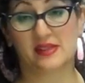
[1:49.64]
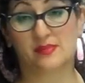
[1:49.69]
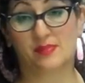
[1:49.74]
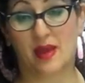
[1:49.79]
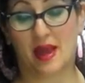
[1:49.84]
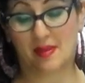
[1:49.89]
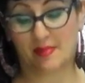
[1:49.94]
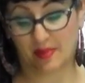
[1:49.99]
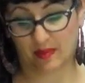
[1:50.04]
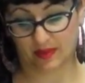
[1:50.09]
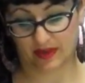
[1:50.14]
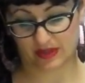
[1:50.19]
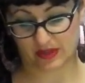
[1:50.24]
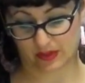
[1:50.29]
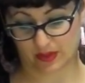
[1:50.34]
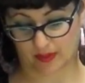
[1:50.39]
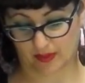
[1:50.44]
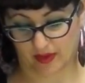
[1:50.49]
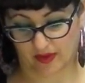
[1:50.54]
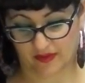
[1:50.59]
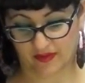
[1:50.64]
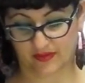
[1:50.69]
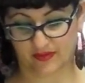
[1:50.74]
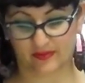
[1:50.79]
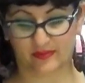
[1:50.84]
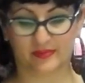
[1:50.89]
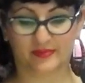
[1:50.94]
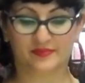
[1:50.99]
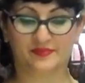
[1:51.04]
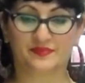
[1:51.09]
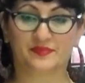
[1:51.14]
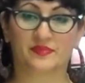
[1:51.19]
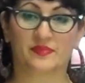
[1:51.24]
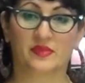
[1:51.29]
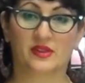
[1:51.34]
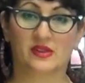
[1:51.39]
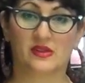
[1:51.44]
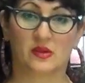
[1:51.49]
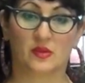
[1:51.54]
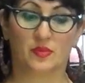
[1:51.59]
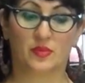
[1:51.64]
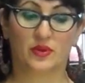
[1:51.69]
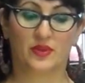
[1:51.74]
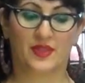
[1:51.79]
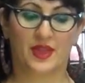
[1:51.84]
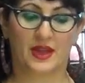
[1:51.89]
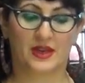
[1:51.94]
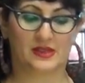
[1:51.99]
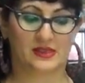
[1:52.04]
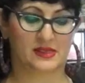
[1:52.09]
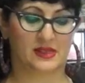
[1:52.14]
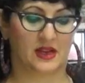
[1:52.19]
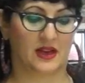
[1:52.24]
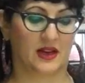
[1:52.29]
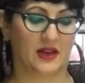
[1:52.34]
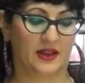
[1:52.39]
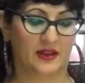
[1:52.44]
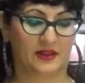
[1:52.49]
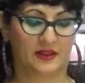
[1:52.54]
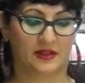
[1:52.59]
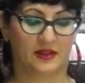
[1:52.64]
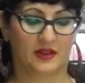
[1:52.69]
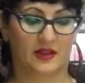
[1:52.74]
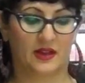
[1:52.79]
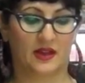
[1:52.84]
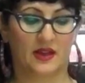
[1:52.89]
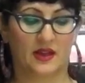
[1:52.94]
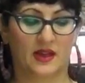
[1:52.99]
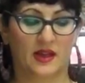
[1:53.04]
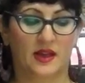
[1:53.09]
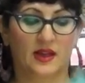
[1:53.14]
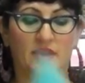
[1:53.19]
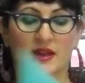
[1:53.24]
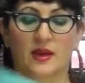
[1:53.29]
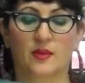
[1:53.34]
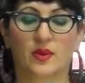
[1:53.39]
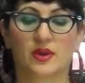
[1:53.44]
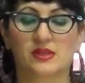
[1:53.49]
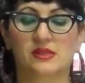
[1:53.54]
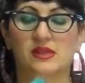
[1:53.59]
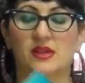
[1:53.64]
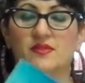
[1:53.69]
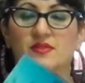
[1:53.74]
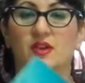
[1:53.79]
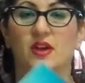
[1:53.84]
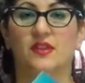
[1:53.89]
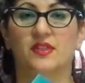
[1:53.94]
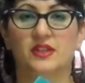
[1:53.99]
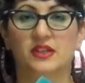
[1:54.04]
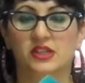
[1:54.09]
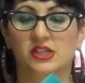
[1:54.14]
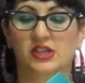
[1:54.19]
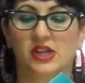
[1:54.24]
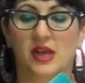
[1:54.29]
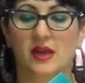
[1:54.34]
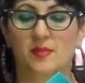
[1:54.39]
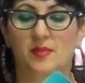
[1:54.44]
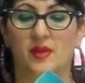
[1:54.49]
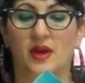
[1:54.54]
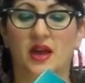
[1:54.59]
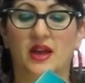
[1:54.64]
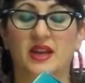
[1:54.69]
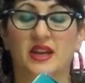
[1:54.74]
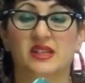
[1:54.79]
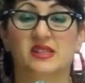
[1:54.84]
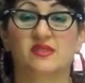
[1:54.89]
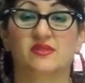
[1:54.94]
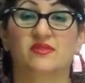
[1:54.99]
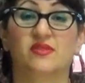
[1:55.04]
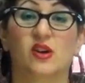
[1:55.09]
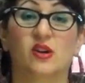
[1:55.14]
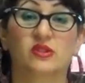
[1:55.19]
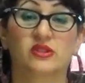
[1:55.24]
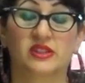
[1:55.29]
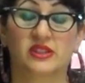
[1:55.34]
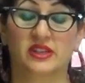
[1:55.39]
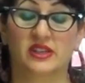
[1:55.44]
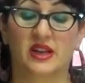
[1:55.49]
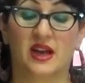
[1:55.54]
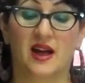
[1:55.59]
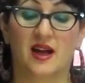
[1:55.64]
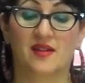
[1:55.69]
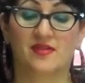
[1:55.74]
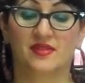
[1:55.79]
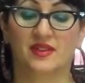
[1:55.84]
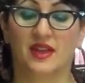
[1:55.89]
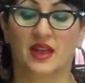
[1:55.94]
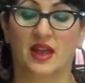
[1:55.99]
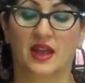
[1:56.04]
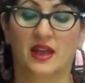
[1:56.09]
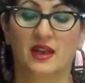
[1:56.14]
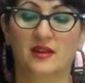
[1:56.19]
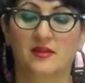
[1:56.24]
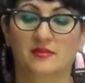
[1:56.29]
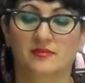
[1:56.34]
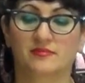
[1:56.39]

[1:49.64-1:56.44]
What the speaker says: paper we trim off. I'll put that aside. Now once I've got this shape, I need to fold it in half again,